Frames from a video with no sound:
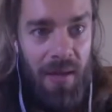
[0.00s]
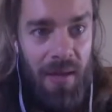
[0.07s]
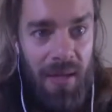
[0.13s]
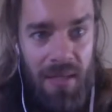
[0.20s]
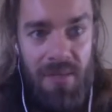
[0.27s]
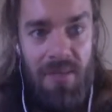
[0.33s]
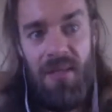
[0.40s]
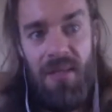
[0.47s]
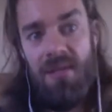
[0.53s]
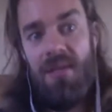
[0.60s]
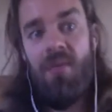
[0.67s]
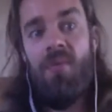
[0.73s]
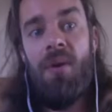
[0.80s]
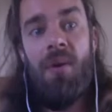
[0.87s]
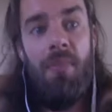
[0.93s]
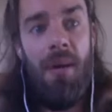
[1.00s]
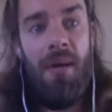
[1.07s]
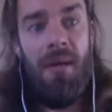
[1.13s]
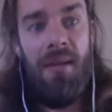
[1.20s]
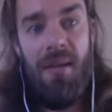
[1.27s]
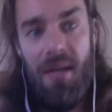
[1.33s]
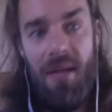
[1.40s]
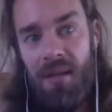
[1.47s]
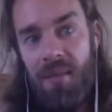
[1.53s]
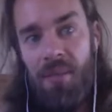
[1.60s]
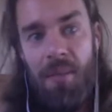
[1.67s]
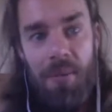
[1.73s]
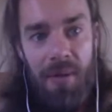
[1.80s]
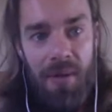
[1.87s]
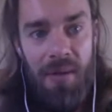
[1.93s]
That's like real money that
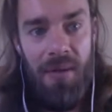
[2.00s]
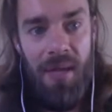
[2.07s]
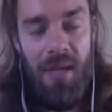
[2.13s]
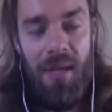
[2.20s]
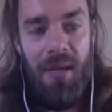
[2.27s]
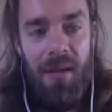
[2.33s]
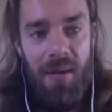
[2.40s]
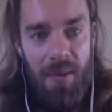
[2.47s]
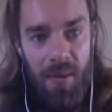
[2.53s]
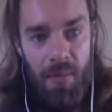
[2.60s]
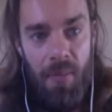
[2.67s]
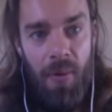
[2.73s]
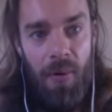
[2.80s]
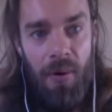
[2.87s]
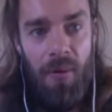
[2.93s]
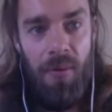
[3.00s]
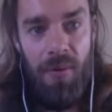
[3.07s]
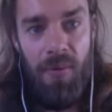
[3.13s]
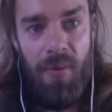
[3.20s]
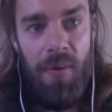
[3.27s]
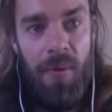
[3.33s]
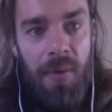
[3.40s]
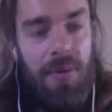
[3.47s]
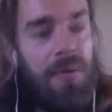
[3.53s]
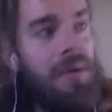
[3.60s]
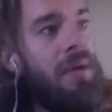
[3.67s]
people can borrow in the real world.